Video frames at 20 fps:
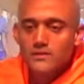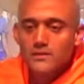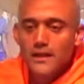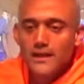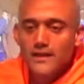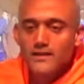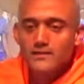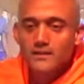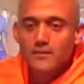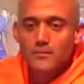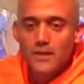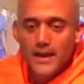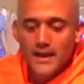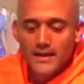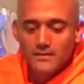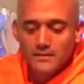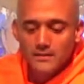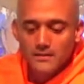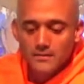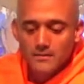like the
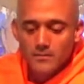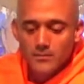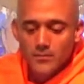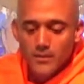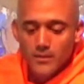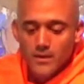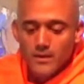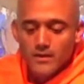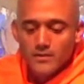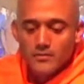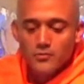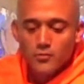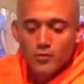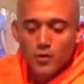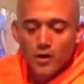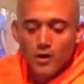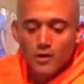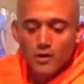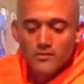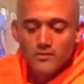magnet,
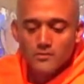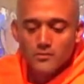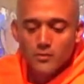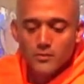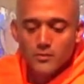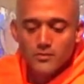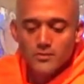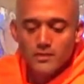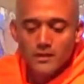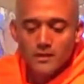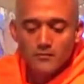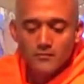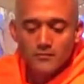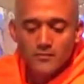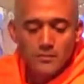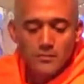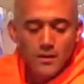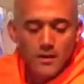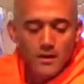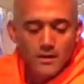draws to himself the
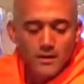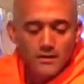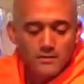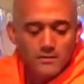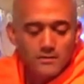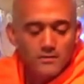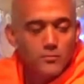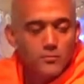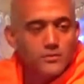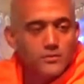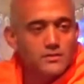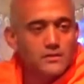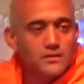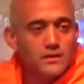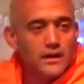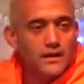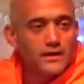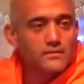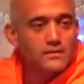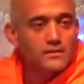mind, which is
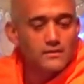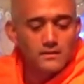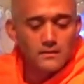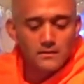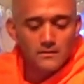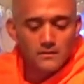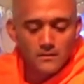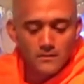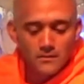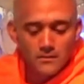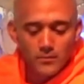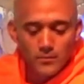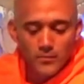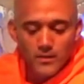like the needle.